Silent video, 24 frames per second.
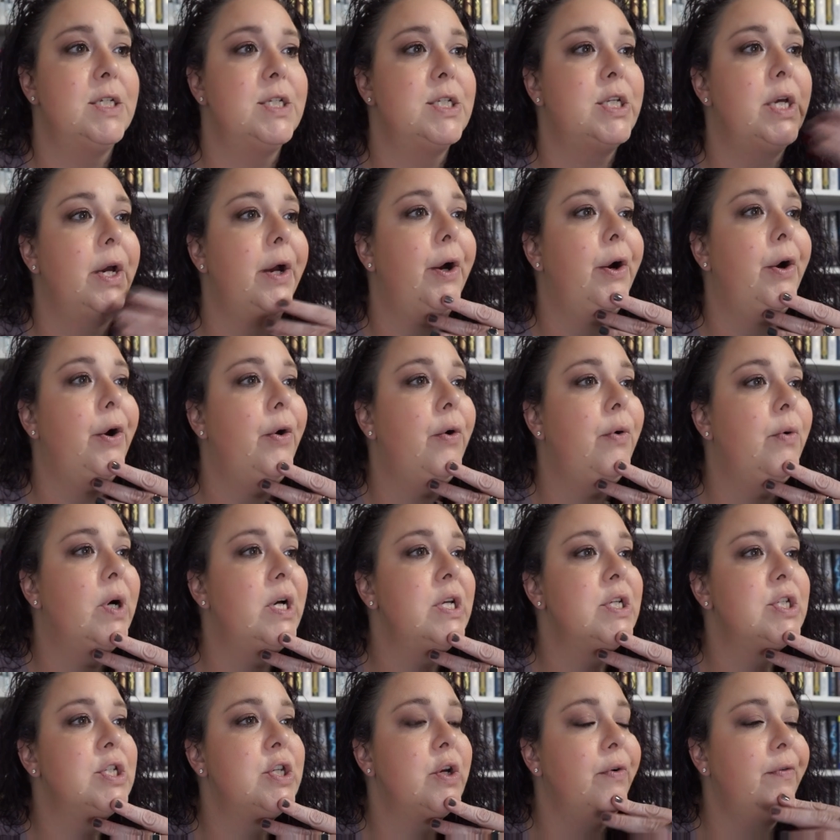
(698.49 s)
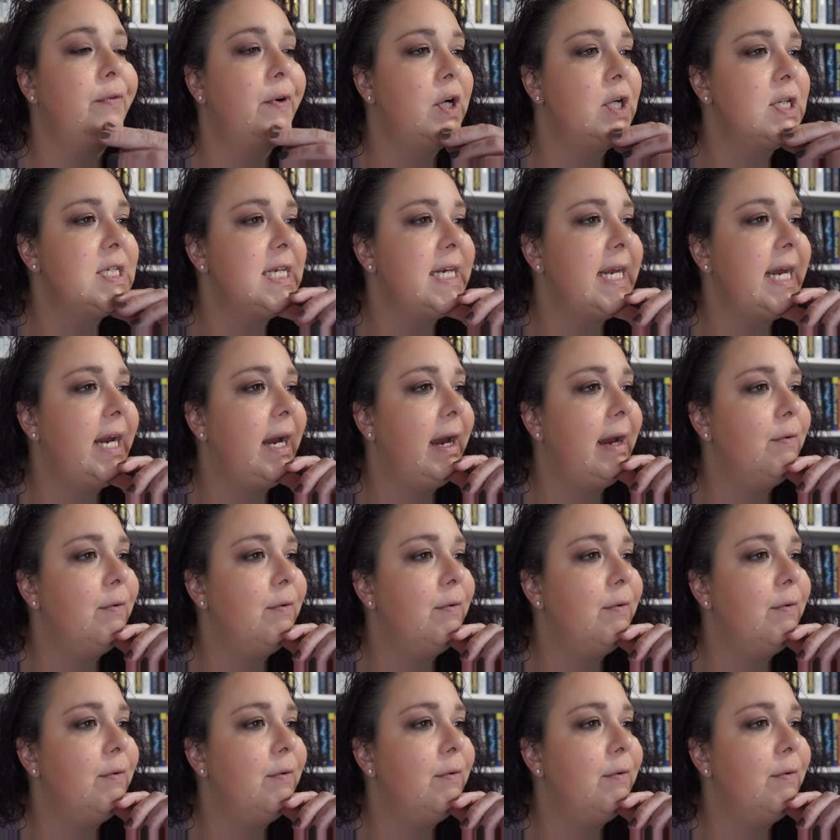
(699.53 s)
So far today,